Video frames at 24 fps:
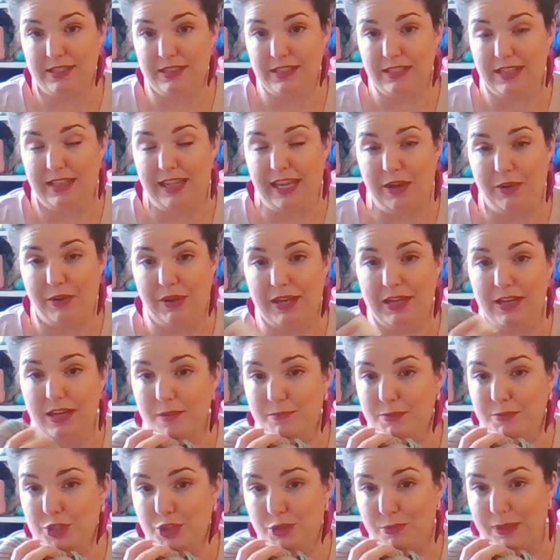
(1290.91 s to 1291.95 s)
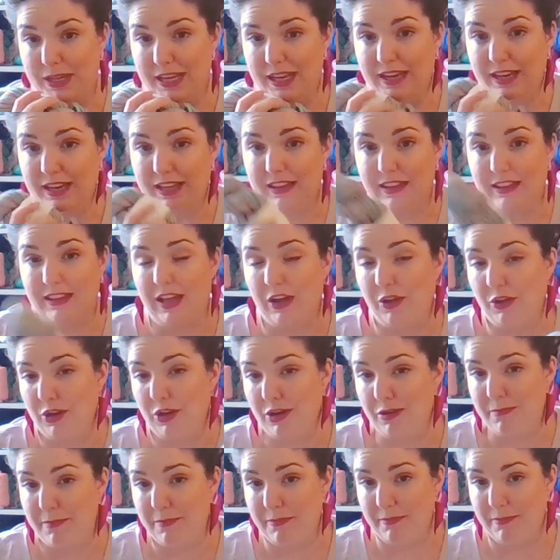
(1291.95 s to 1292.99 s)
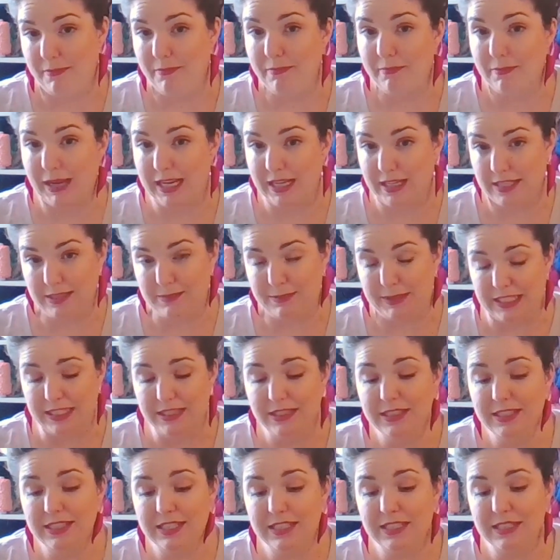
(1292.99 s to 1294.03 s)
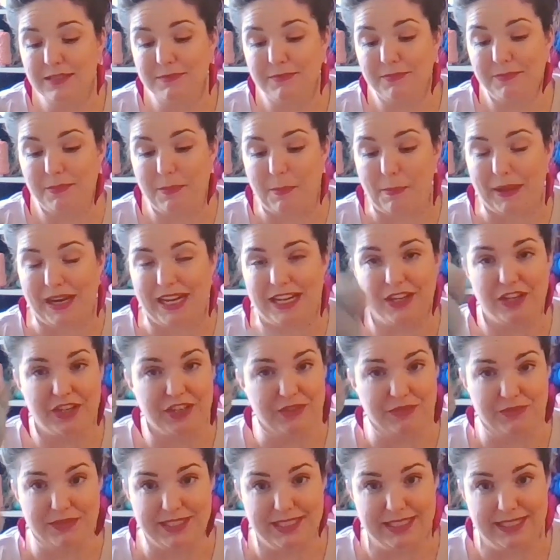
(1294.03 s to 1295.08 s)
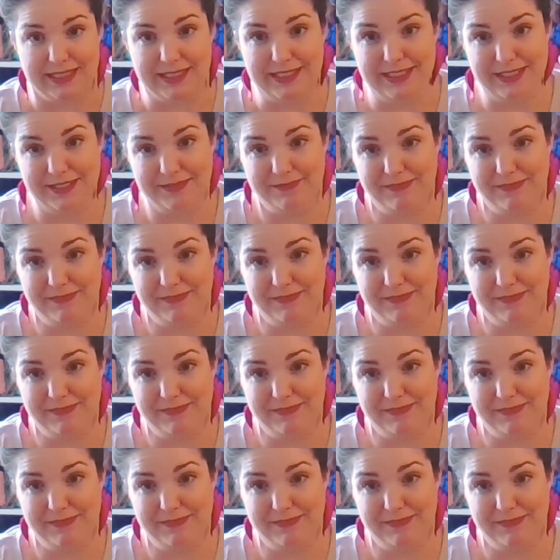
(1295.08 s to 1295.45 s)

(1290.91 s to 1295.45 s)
and they ended up too big, and now they're my husband's, but I couldn't resist.